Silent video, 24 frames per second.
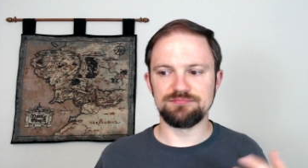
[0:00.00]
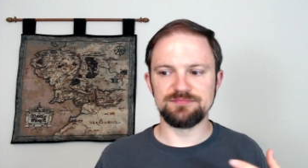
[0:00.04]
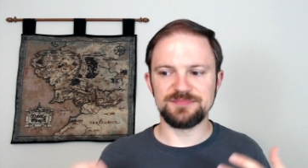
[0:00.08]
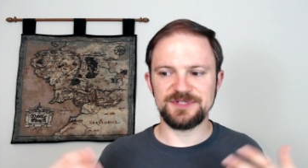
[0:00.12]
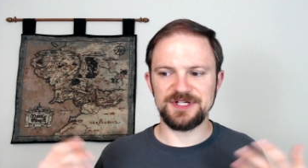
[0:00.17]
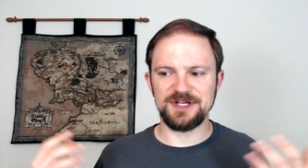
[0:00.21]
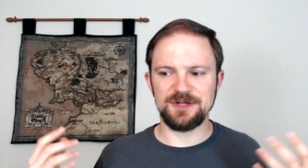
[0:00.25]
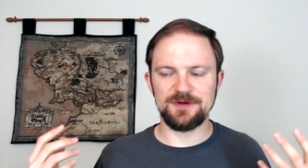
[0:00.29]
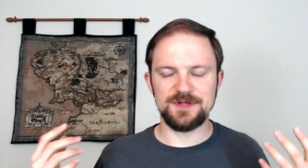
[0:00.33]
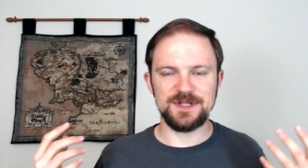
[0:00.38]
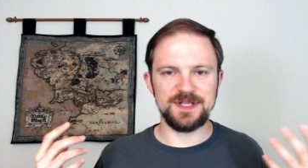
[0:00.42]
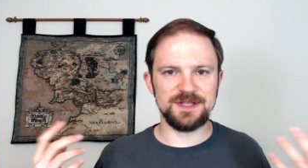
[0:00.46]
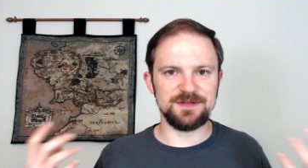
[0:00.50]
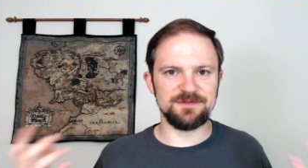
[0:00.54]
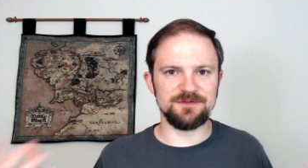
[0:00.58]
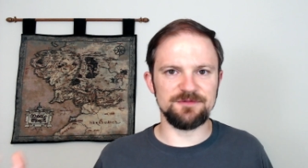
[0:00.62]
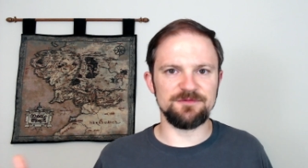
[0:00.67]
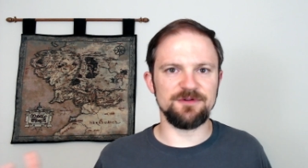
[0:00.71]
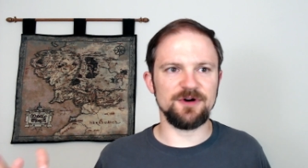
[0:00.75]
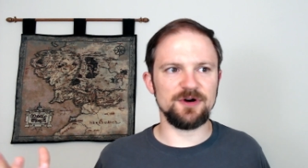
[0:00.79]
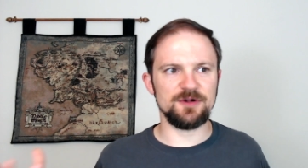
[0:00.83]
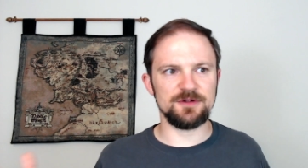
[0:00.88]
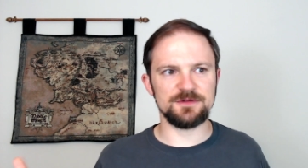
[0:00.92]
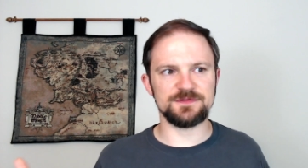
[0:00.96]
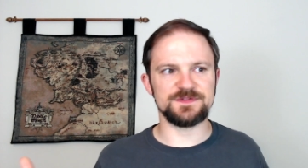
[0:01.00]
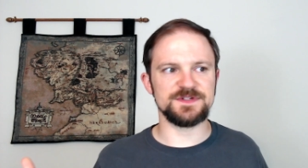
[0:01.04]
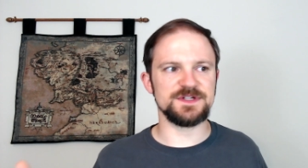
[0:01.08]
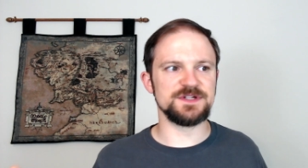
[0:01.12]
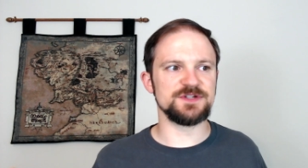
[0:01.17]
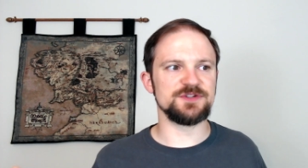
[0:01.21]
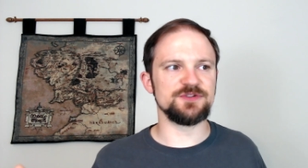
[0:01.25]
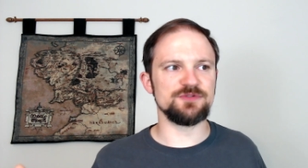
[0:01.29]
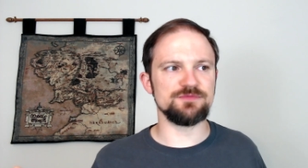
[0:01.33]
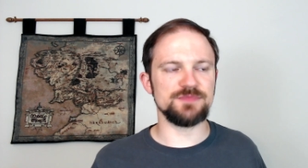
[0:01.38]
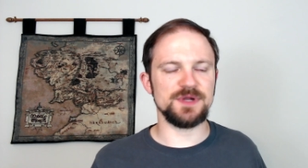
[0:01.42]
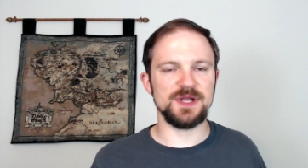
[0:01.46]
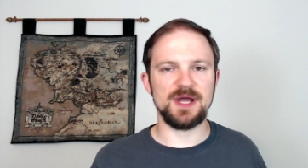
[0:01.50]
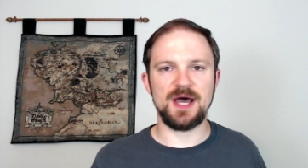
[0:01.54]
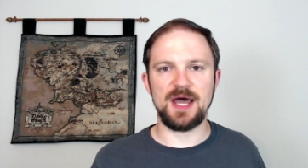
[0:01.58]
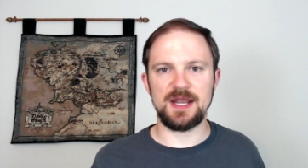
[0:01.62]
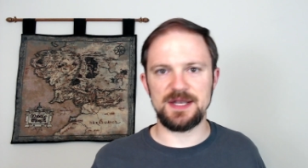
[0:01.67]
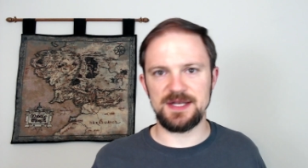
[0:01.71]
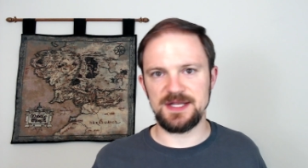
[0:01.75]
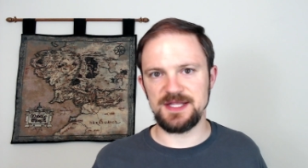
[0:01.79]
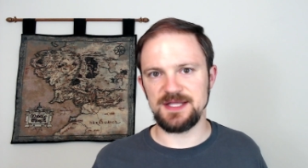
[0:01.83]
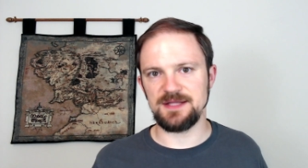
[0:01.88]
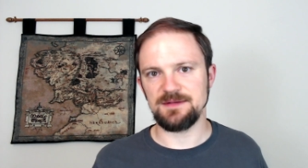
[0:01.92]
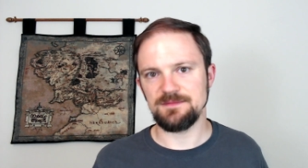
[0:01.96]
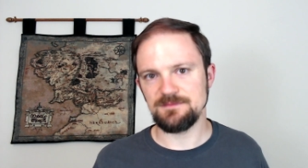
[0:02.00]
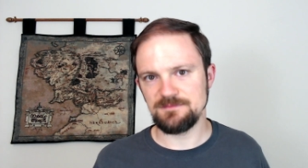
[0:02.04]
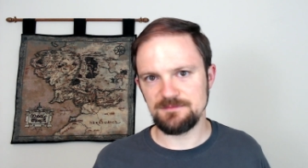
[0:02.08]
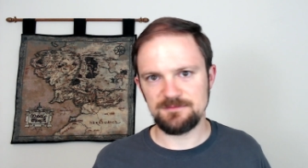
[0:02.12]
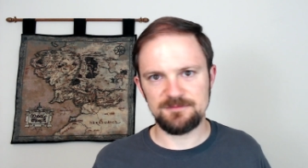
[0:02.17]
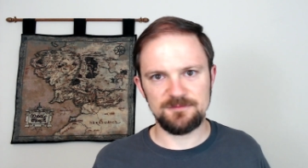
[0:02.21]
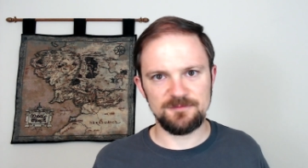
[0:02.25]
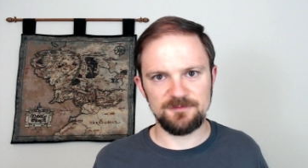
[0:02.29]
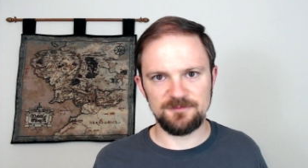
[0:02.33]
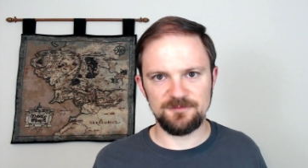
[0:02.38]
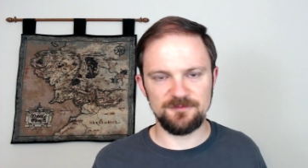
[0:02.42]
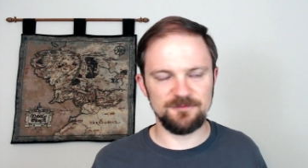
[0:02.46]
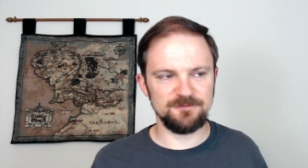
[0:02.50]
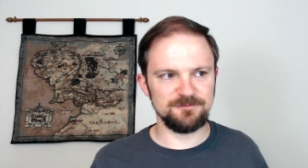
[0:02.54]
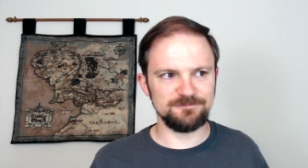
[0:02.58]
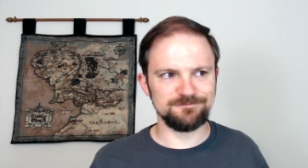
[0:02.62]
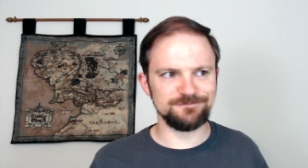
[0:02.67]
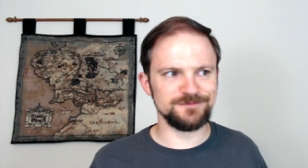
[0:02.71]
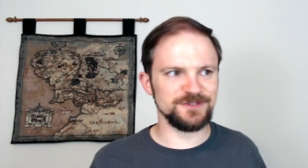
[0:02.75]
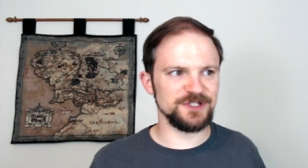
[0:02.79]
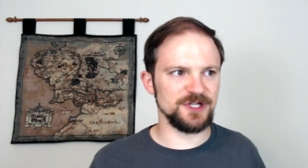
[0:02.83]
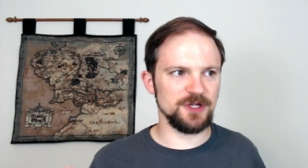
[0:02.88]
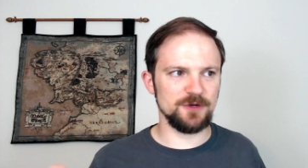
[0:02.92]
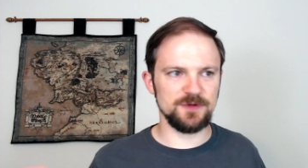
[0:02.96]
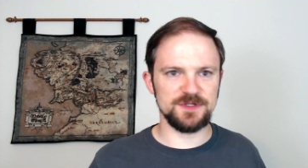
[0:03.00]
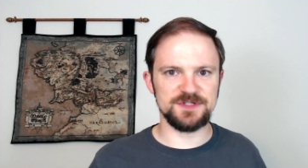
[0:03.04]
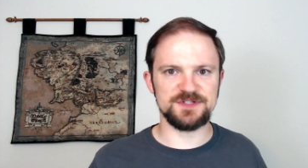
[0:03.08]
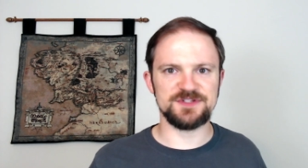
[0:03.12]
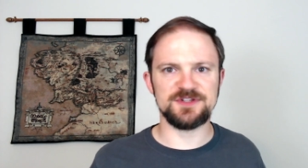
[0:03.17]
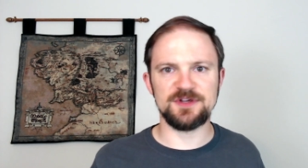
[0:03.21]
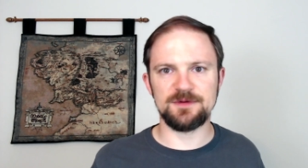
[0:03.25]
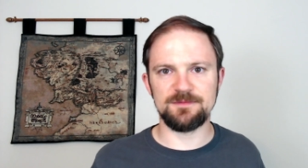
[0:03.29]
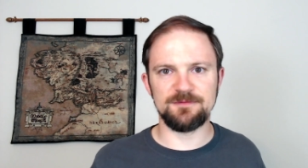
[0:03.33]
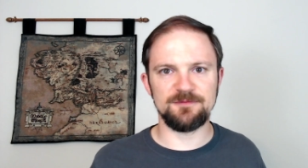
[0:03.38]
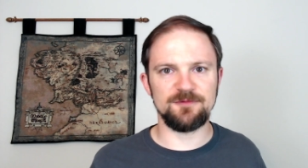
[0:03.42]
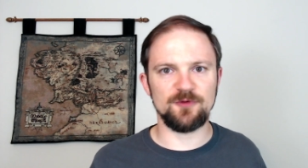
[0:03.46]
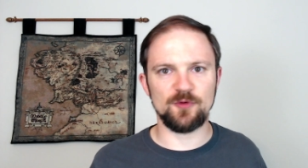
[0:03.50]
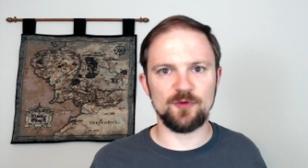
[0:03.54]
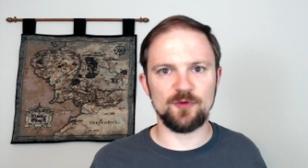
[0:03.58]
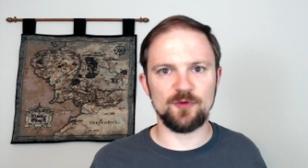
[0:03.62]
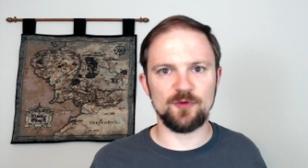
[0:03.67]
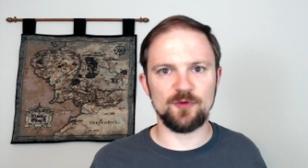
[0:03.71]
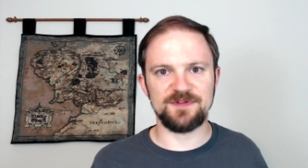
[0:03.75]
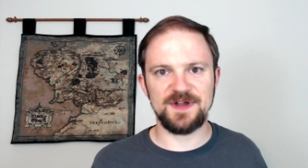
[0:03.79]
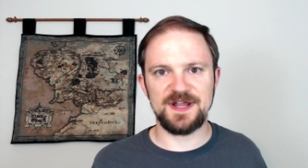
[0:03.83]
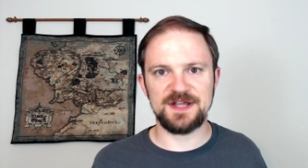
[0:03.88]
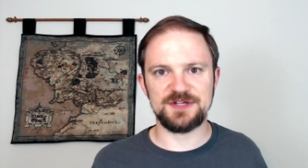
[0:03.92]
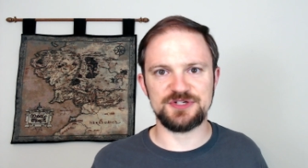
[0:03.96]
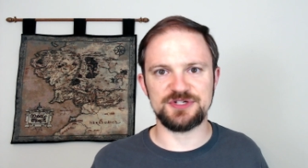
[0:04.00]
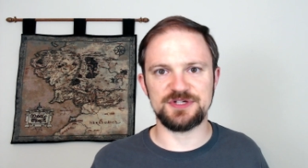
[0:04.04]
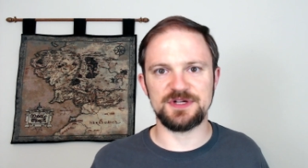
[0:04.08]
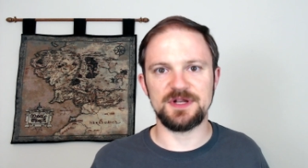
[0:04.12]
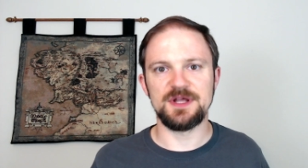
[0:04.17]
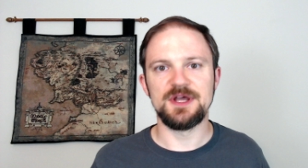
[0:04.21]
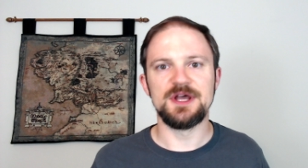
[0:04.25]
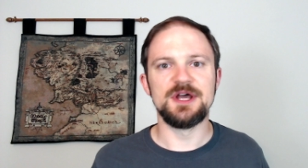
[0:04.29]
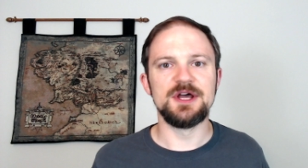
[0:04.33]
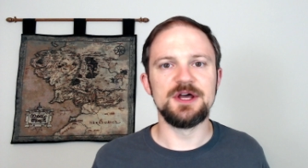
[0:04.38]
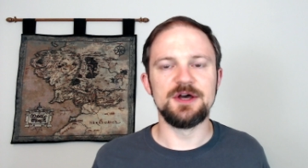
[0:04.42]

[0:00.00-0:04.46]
you know, it devolves into monotony, you know, in some form or fashion.